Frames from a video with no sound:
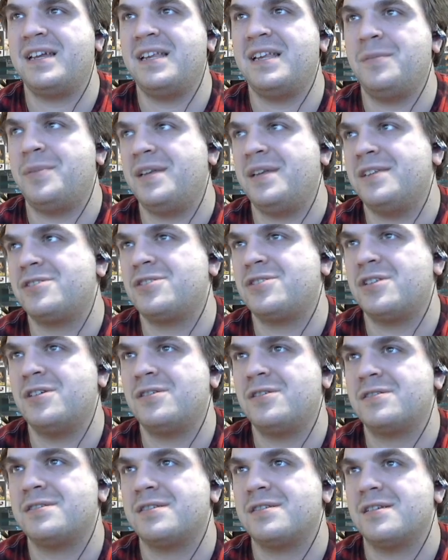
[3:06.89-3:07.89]
penis
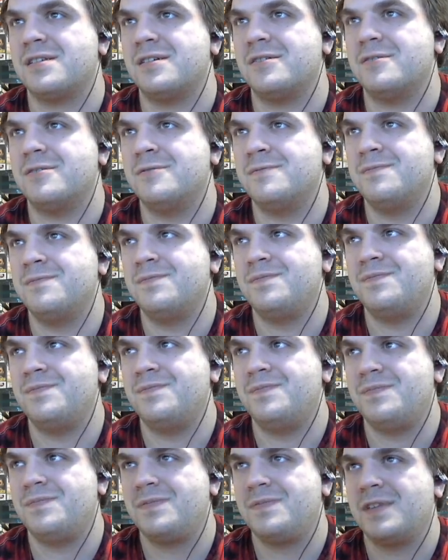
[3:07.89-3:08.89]
jokes, so
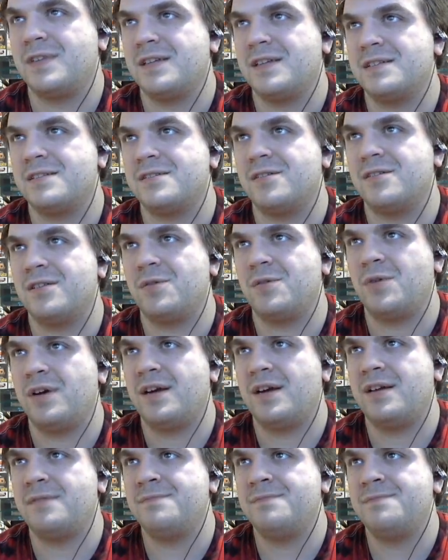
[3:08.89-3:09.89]
this is only
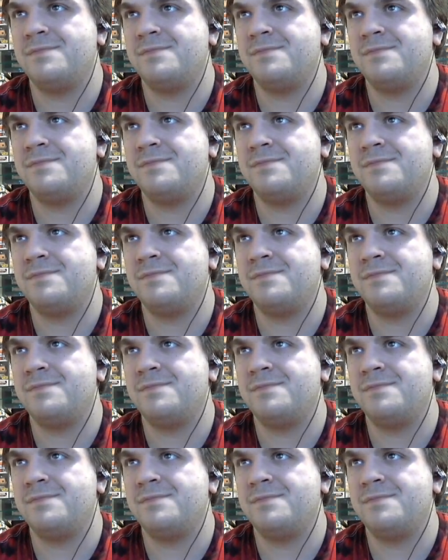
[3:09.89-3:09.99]
right. I